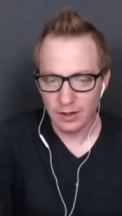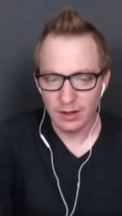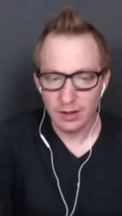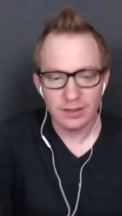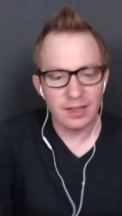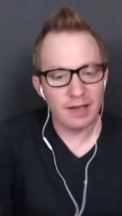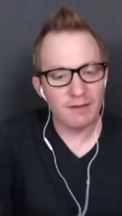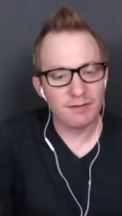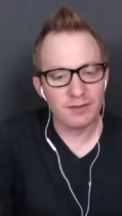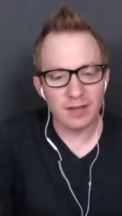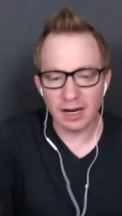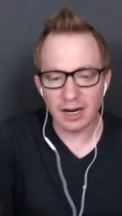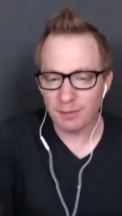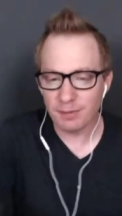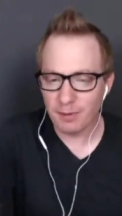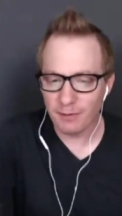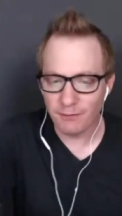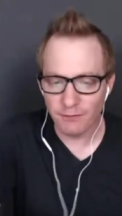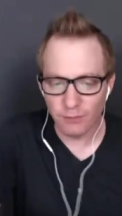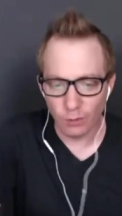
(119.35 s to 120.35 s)
They've done it
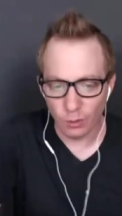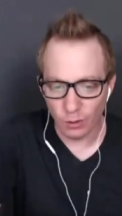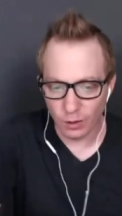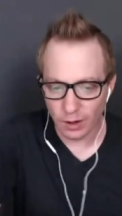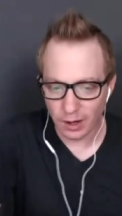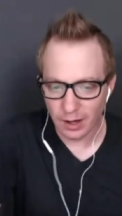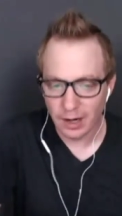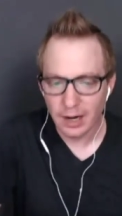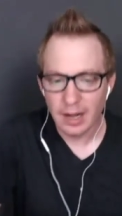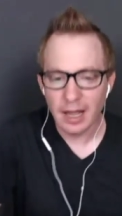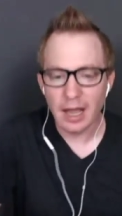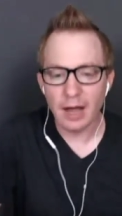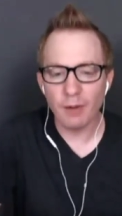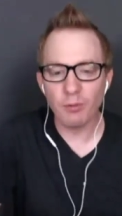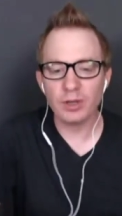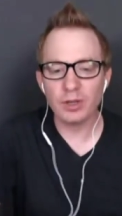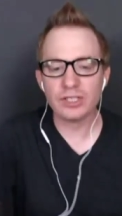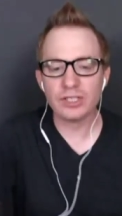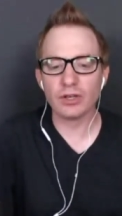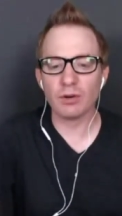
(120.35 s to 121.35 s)
before. And
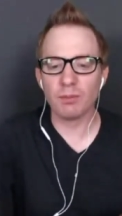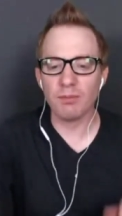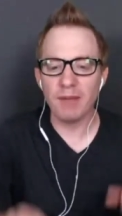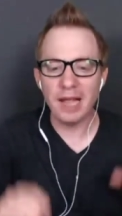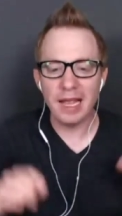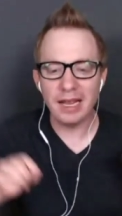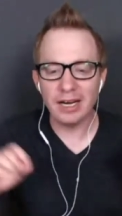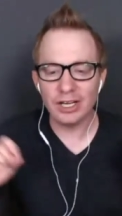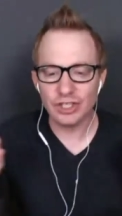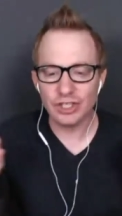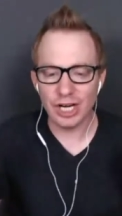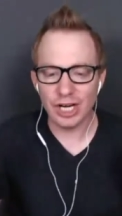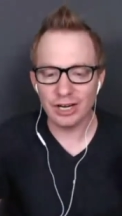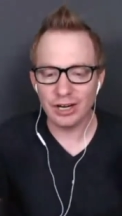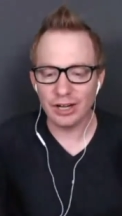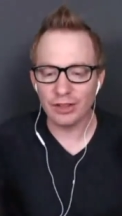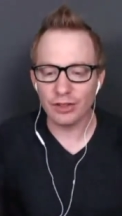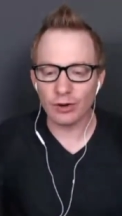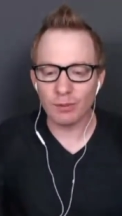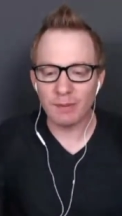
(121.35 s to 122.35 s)
what's their main agenda?
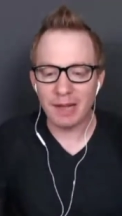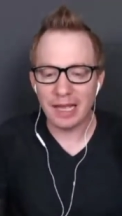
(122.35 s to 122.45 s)
Their main